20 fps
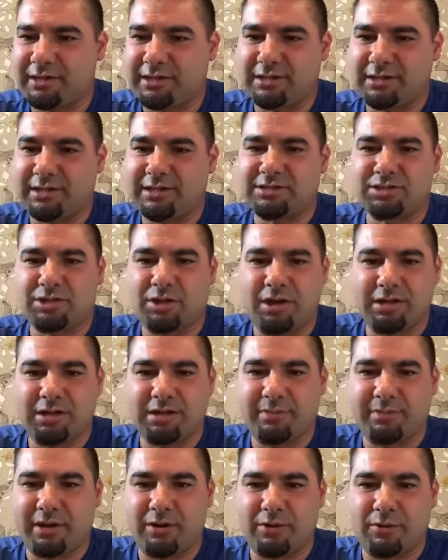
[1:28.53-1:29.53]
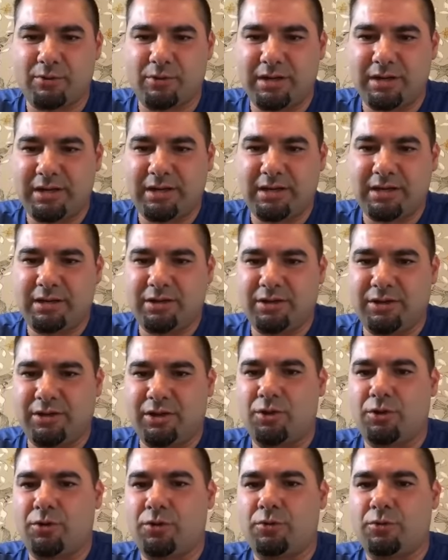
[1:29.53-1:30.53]
Let's talk about you
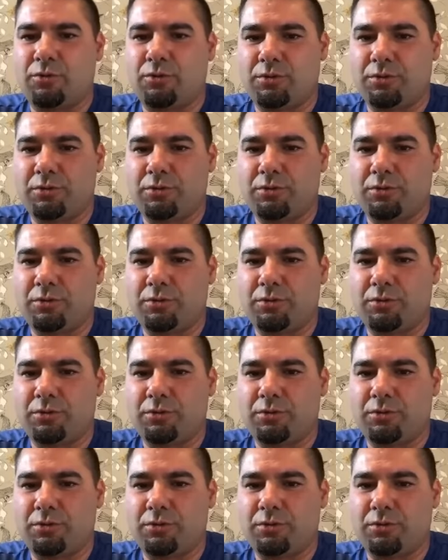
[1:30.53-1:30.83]
know